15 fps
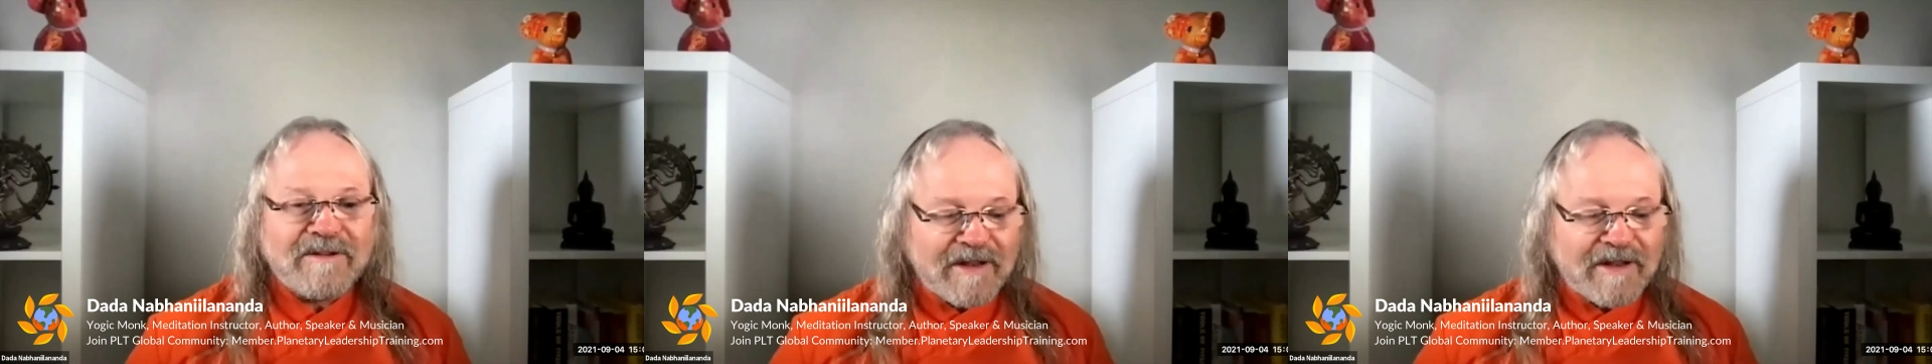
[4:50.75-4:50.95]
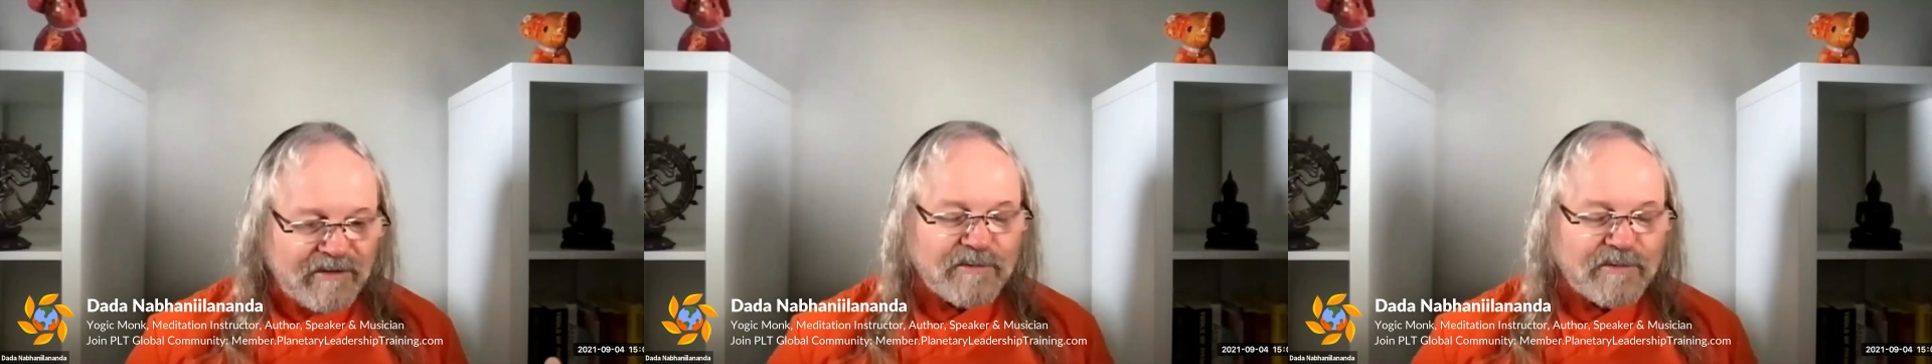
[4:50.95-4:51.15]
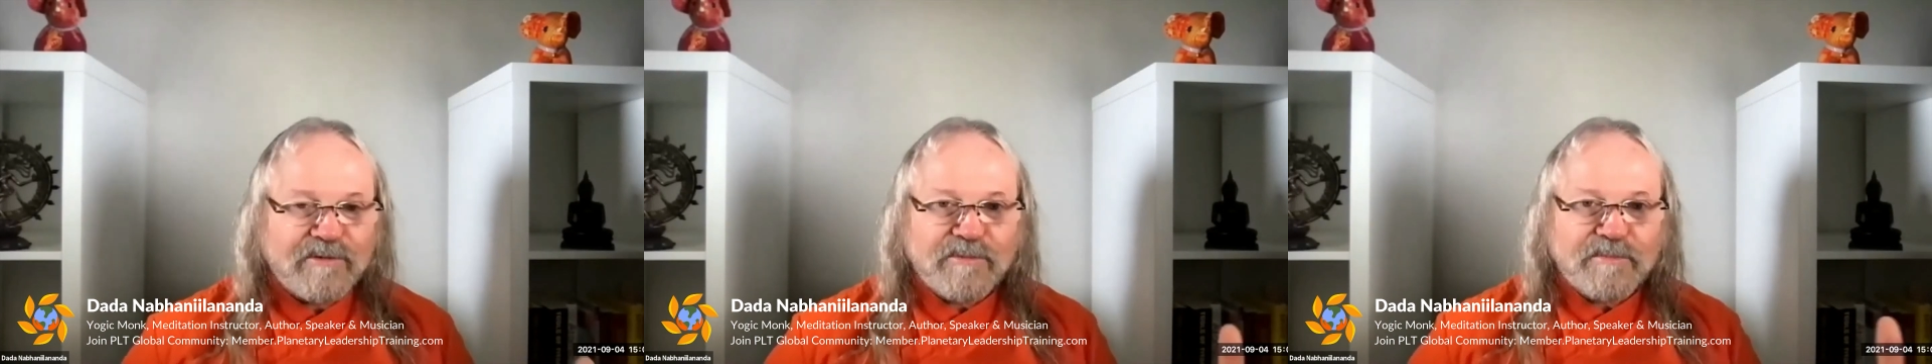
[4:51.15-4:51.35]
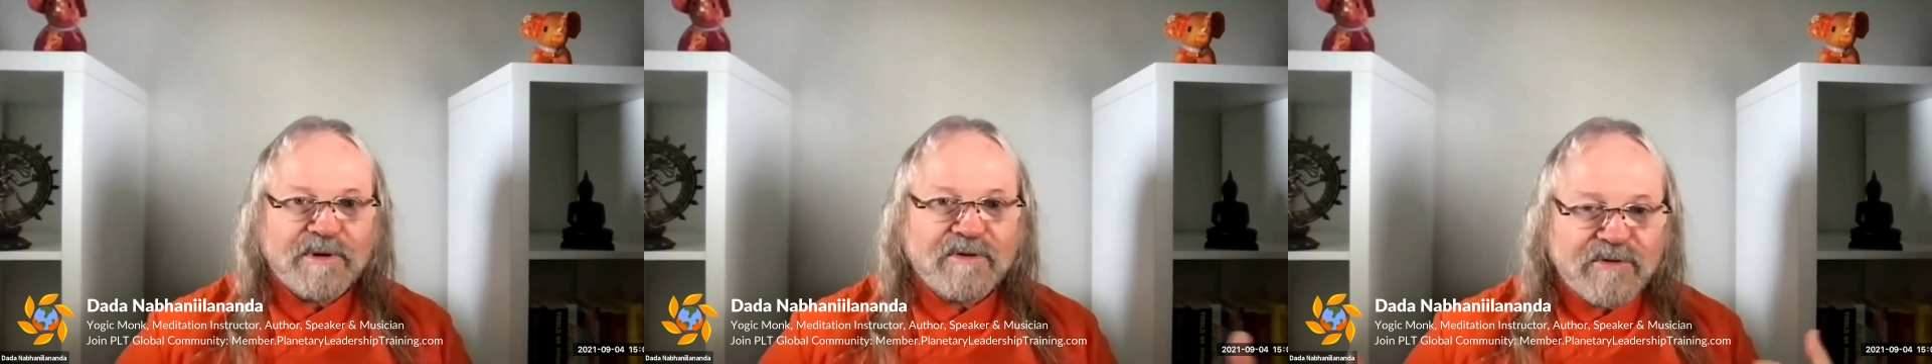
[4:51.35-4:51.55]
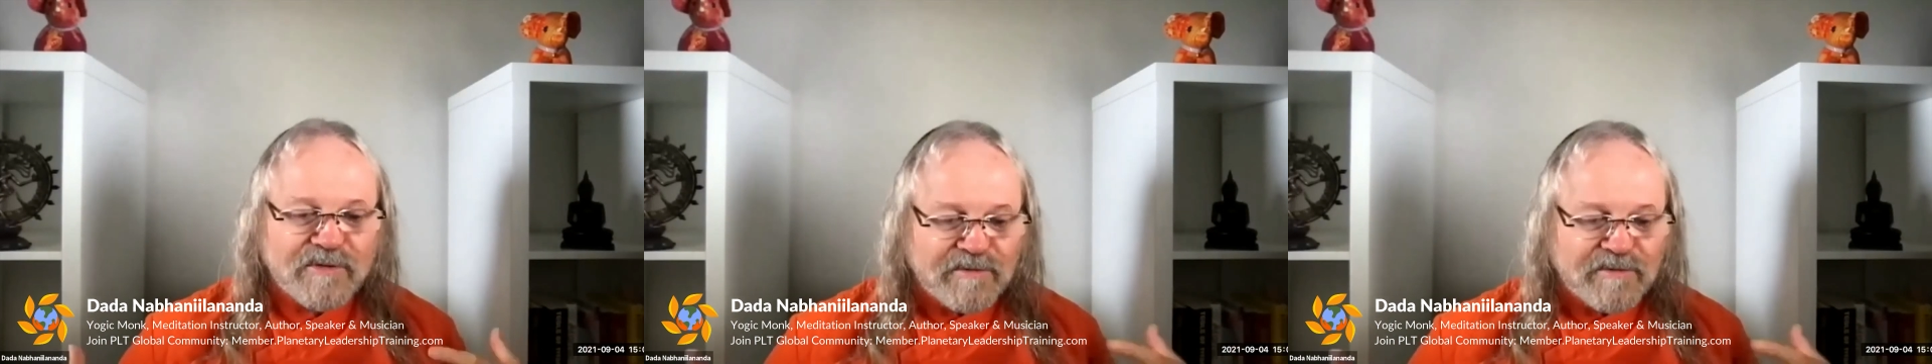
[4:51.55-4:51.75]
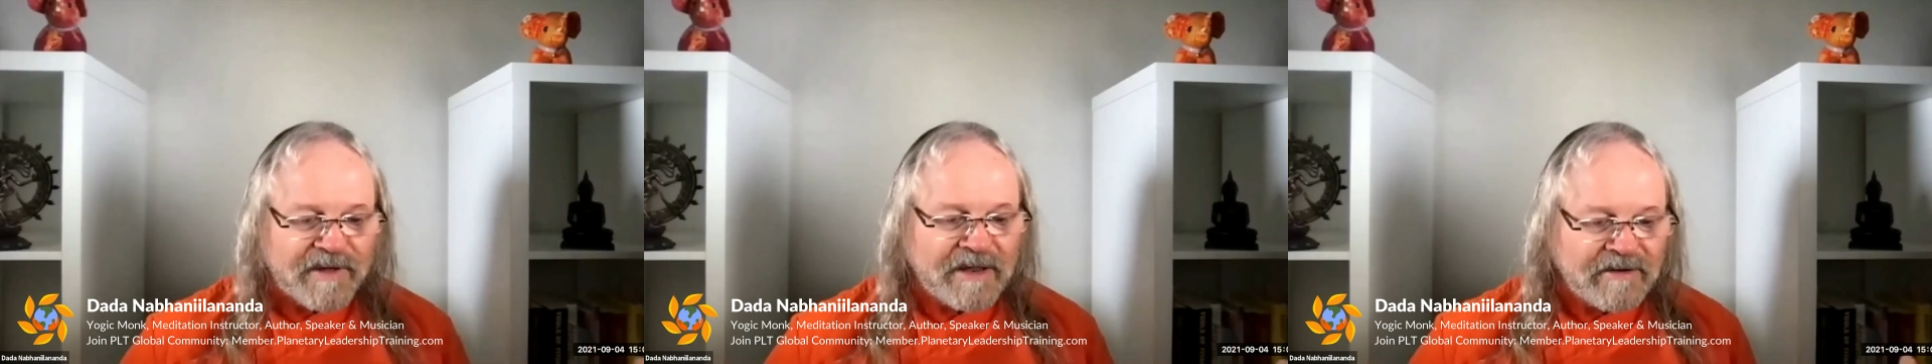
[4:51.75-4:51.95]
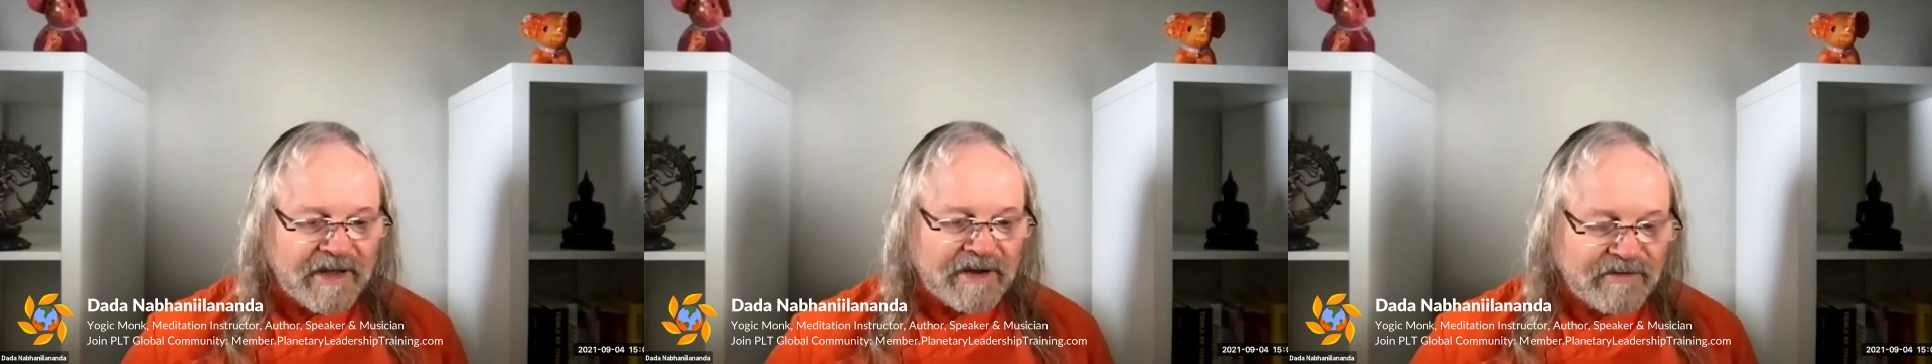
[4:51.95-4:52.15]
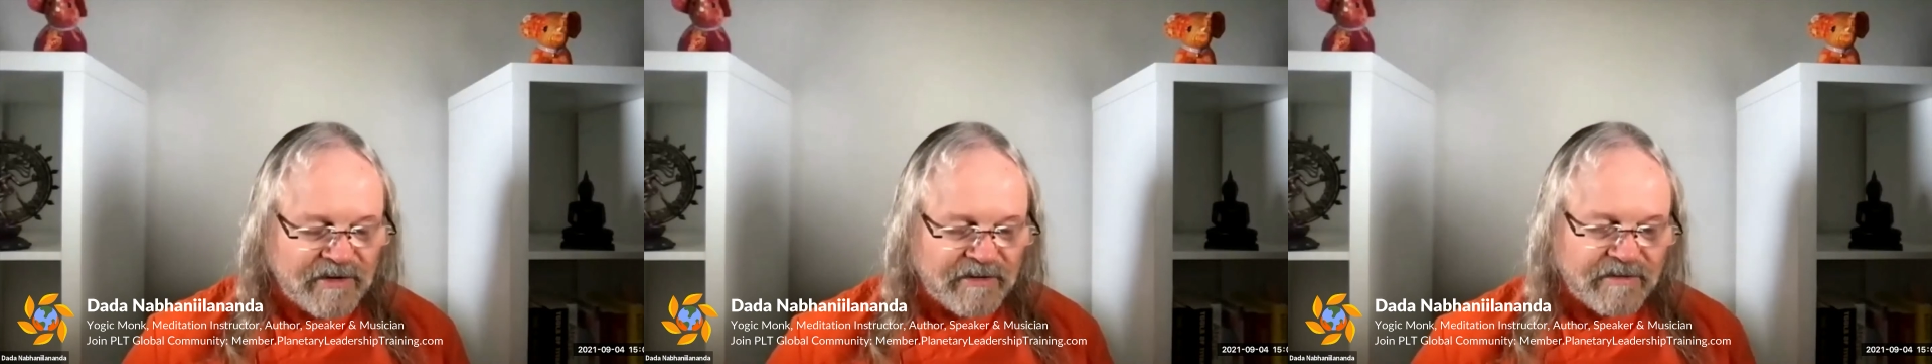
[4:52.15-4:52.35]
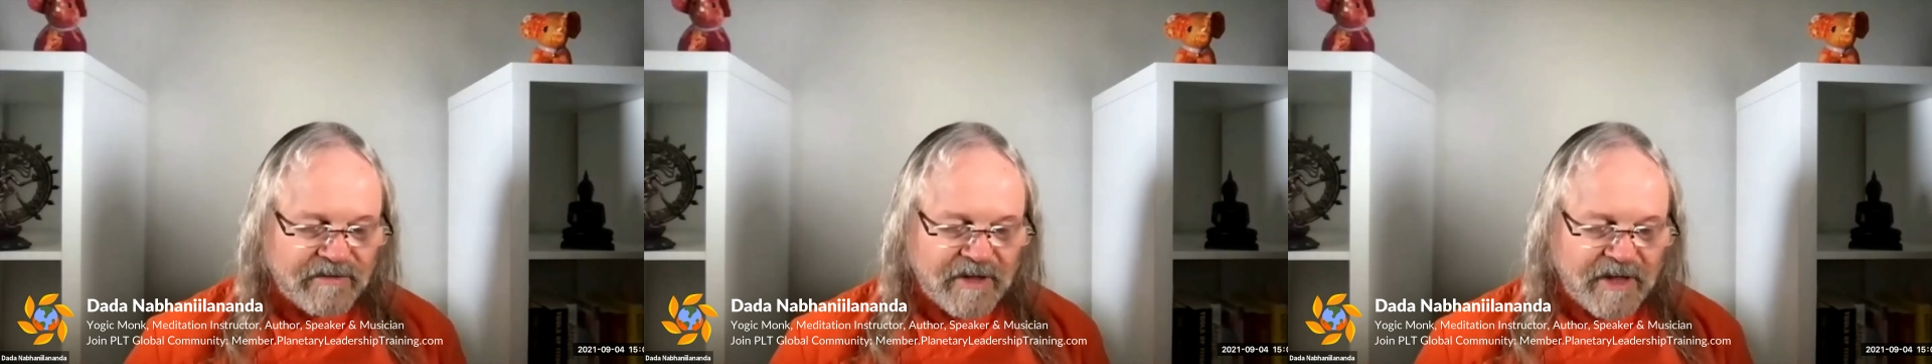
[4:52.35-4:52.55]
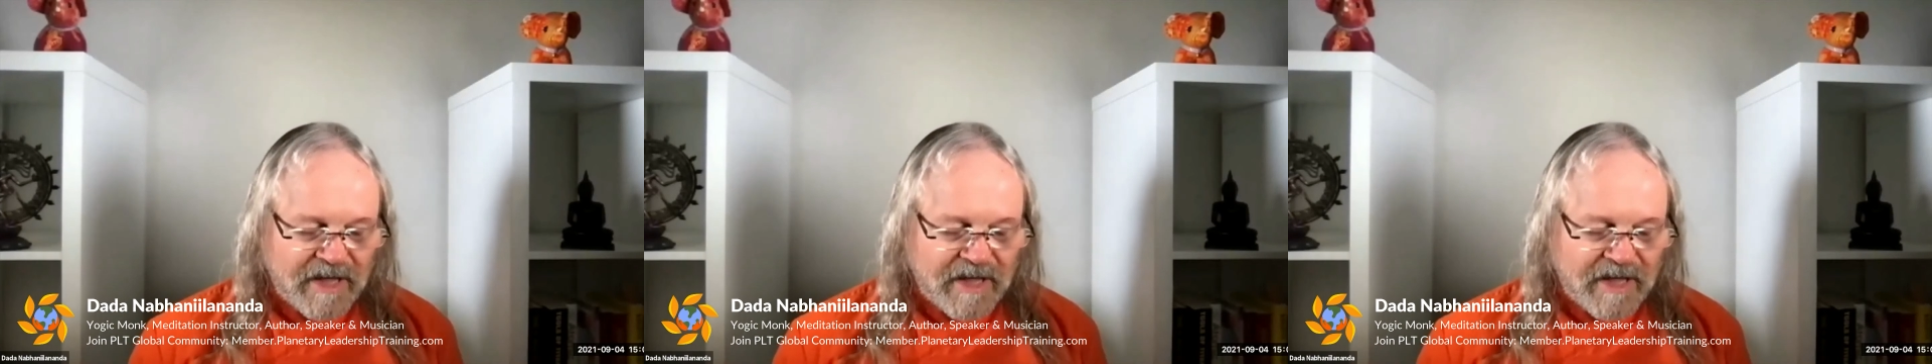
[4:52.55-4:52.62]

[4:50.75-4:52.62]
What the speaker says: sort of spiritual foundations.